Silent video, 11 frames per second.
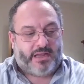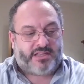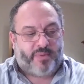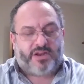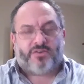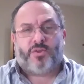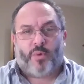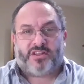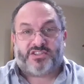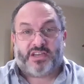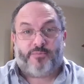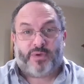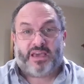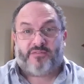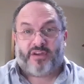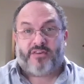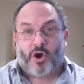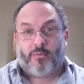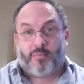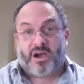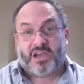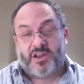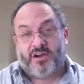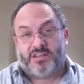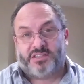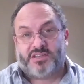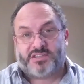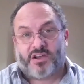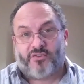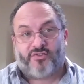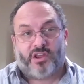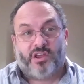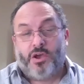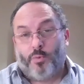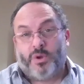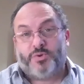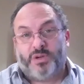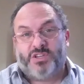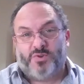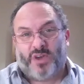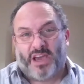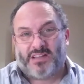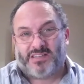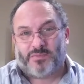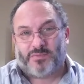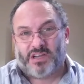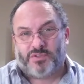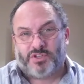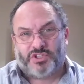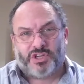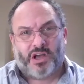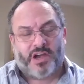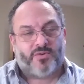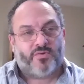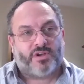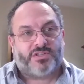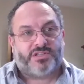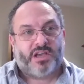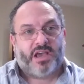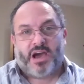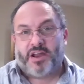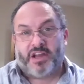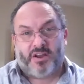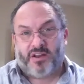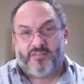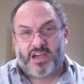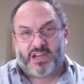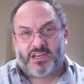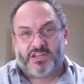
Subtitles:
Depending on the weather, so if we get very hot, muggy nights in this country, which we do get sometimes in July and August, and I don't have air